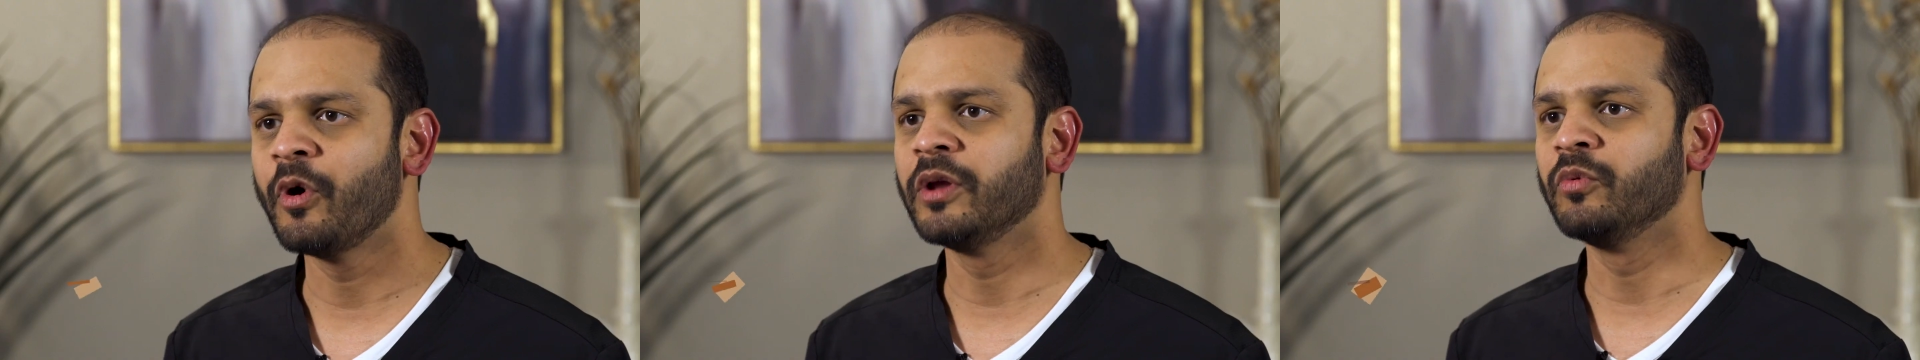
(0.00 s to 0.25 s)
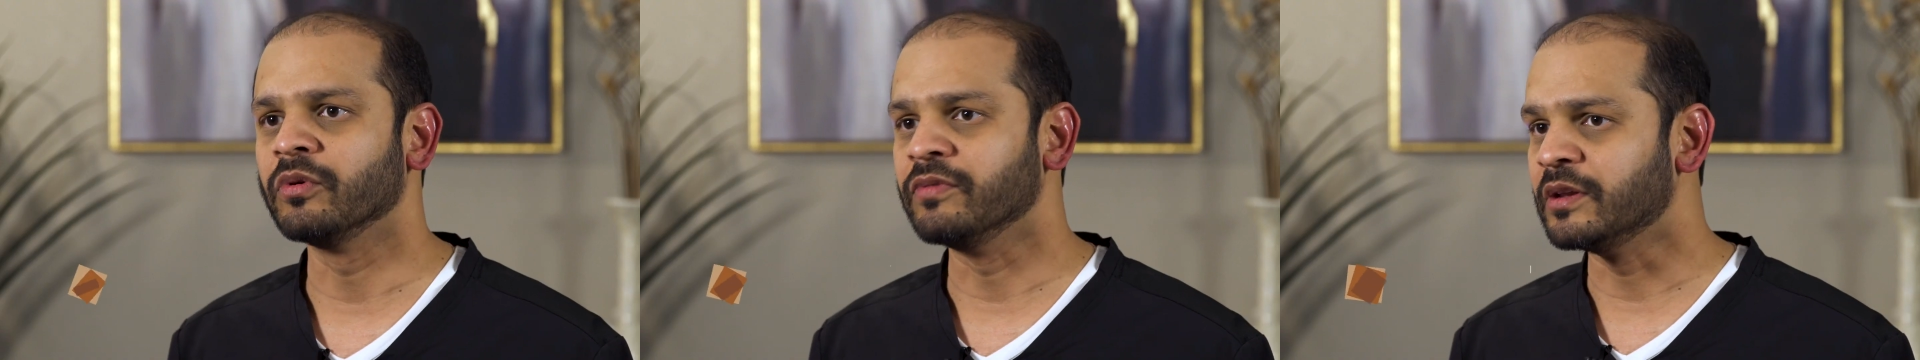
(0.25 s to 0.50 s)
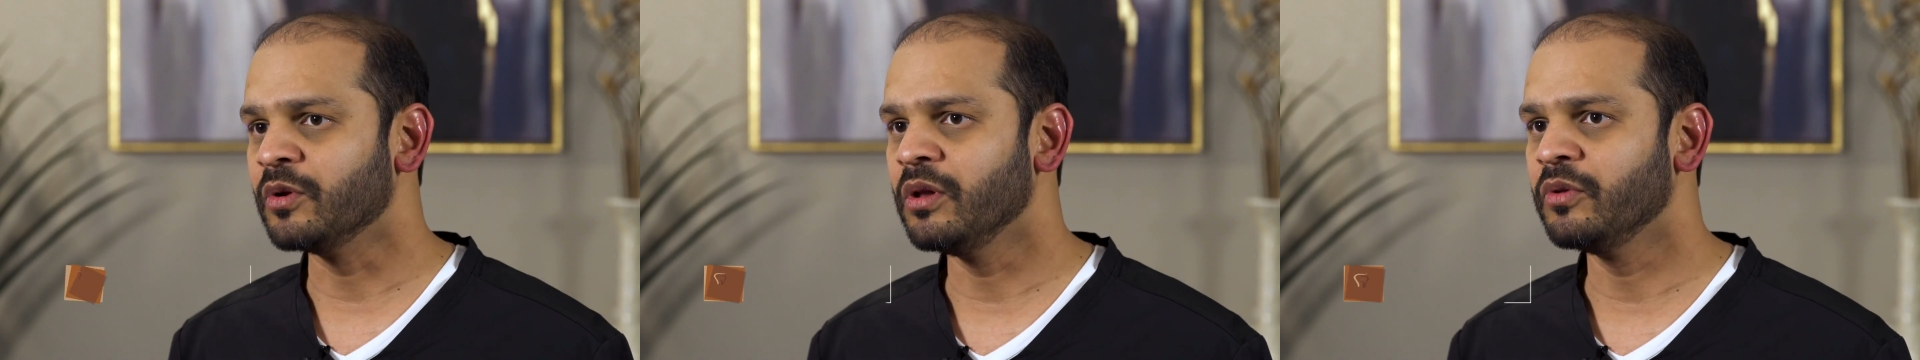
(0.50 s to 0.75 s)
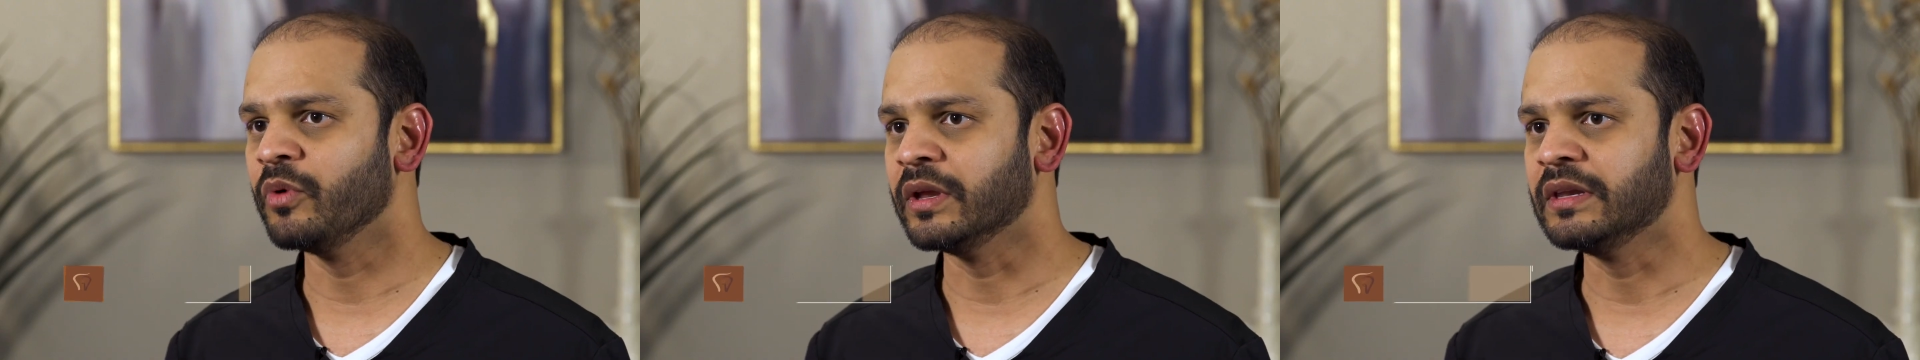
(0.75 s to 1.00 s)
point, what we
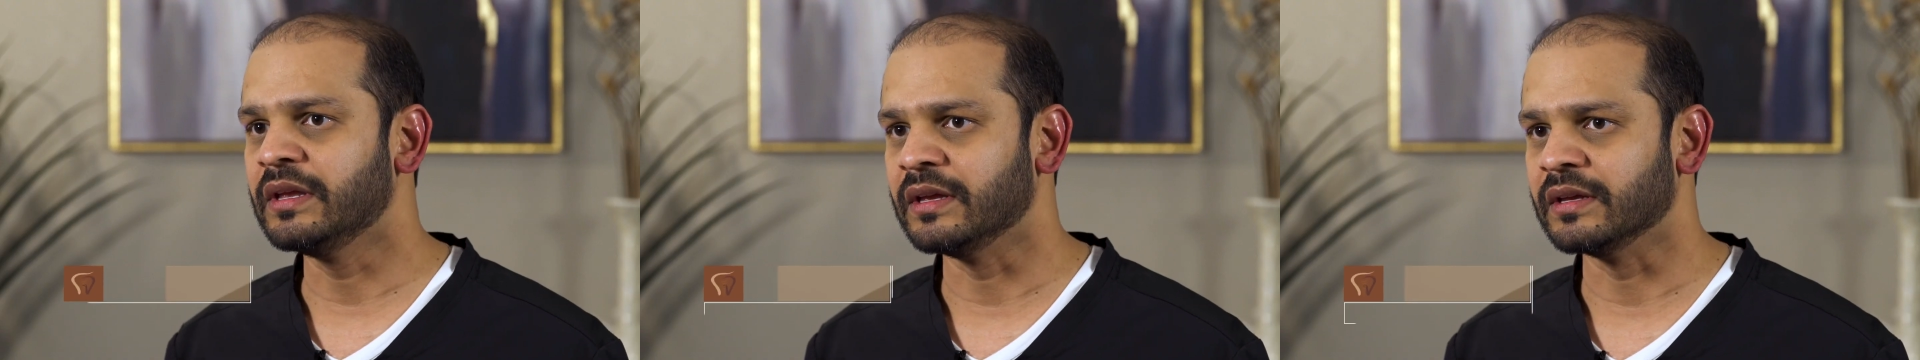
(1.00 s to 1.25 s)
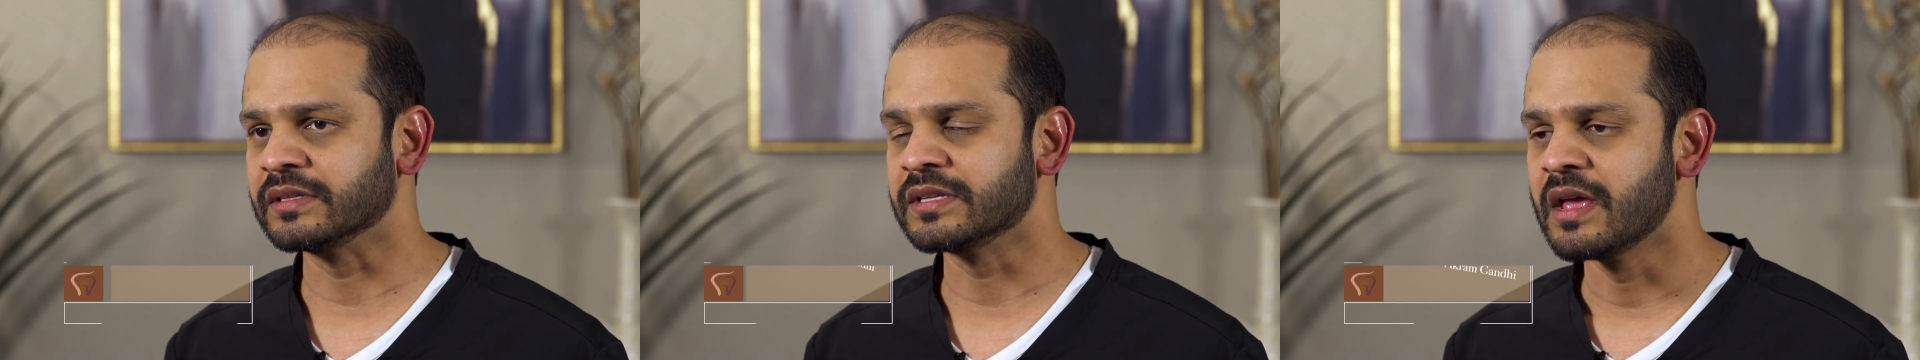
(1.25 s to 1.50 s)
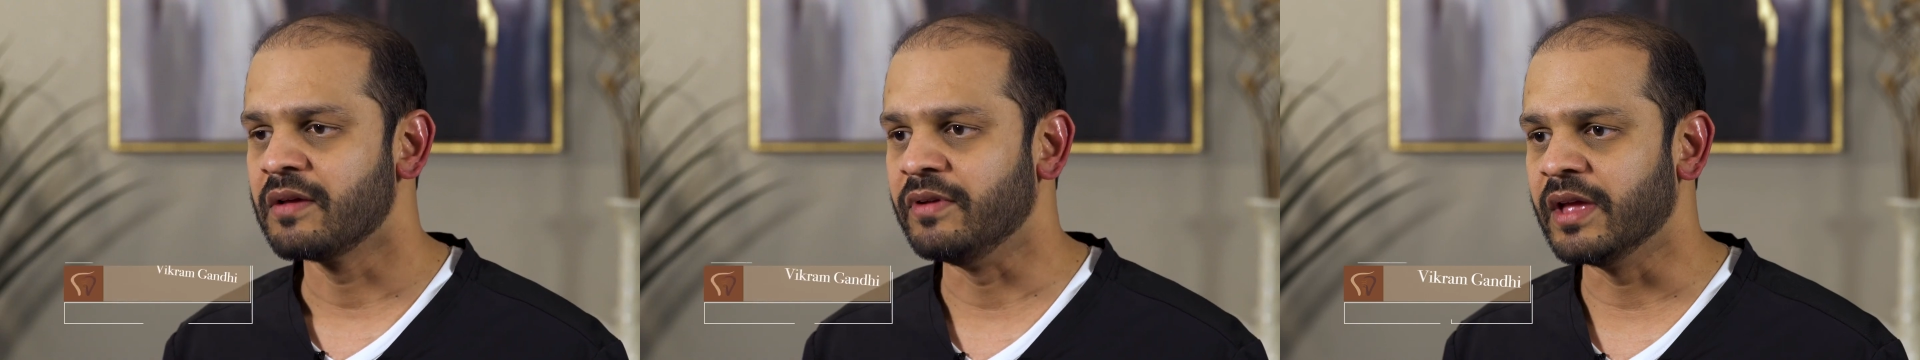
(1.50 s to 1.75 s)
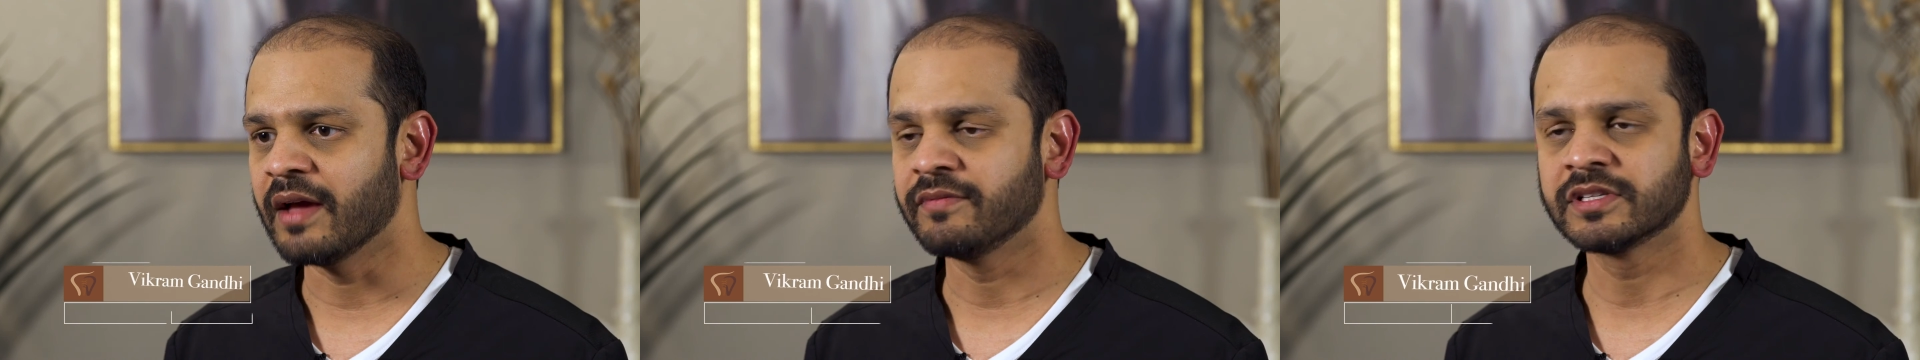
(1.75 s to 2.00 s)
told Wendi is,
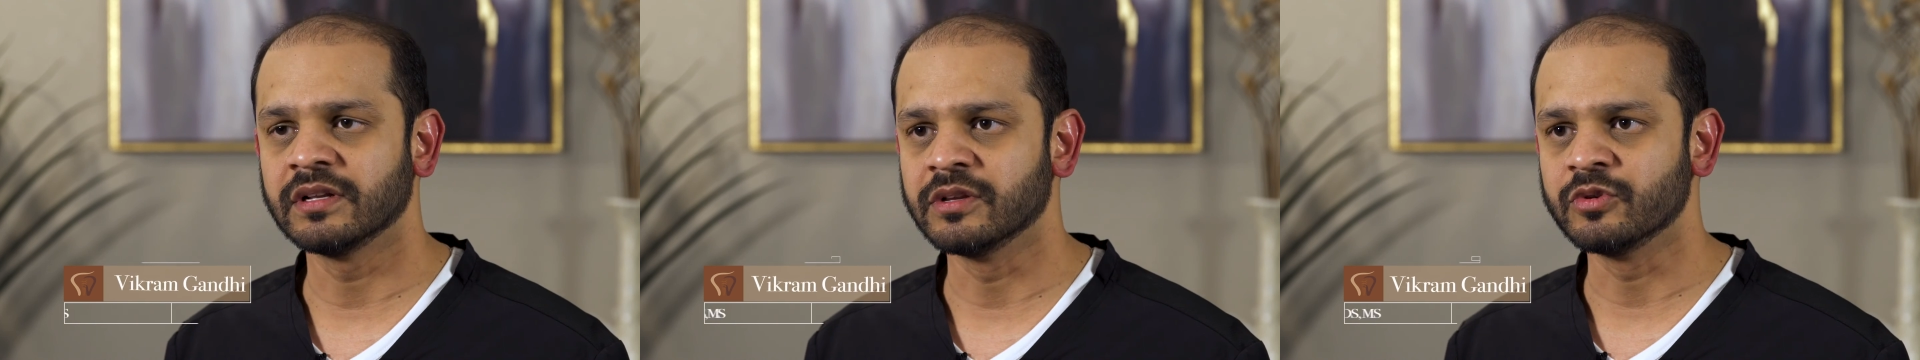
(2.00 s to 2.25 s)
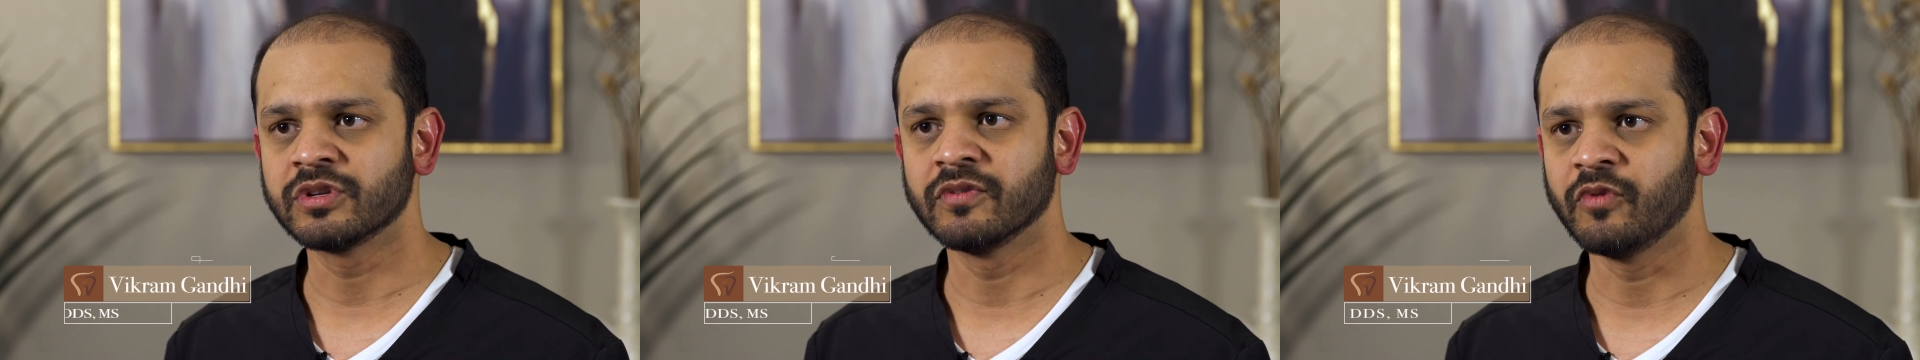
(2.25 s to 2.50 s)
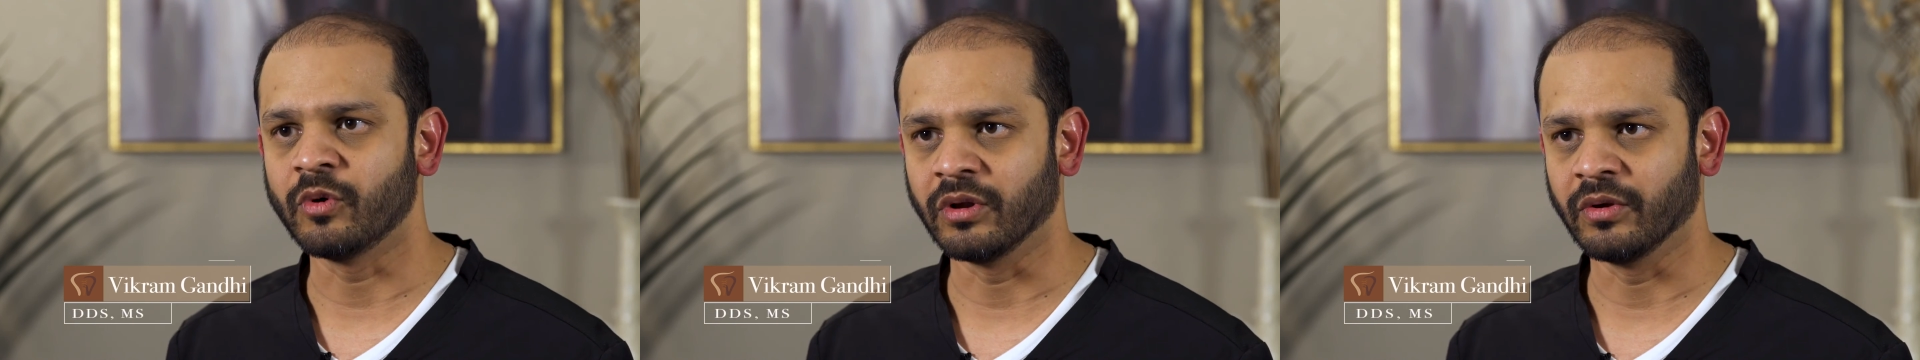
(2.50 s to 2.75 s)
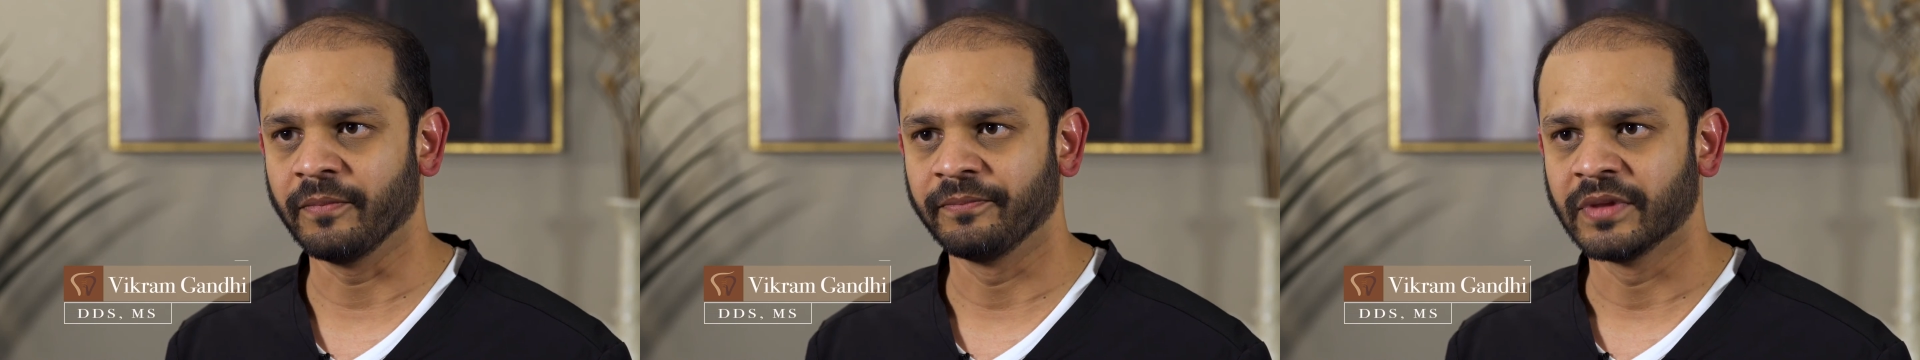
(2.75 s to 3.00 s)
we have a solution for
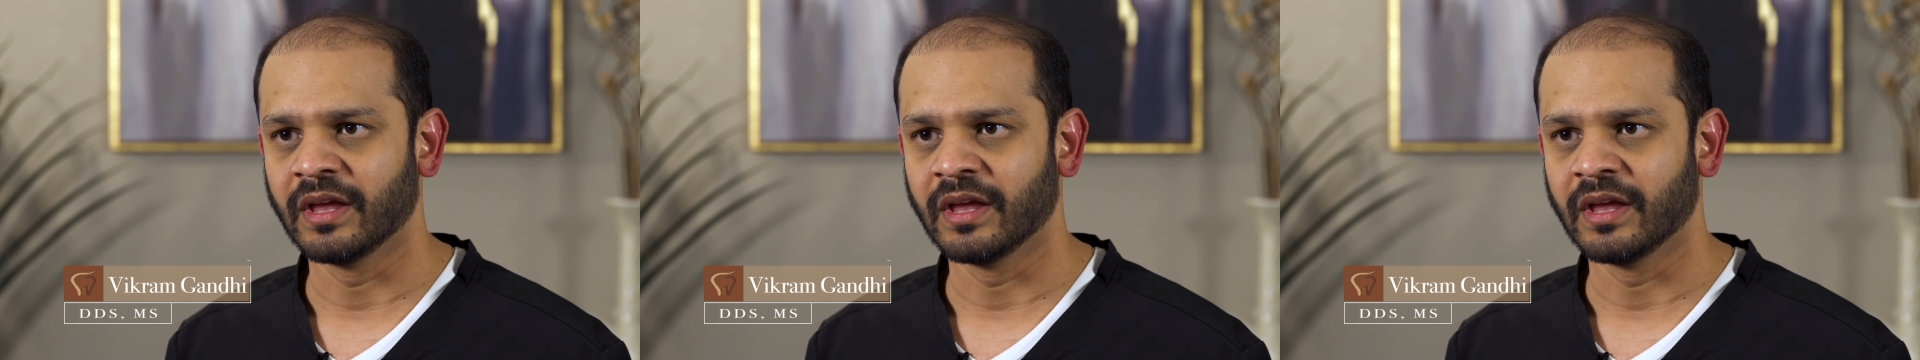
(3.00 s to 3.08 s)
you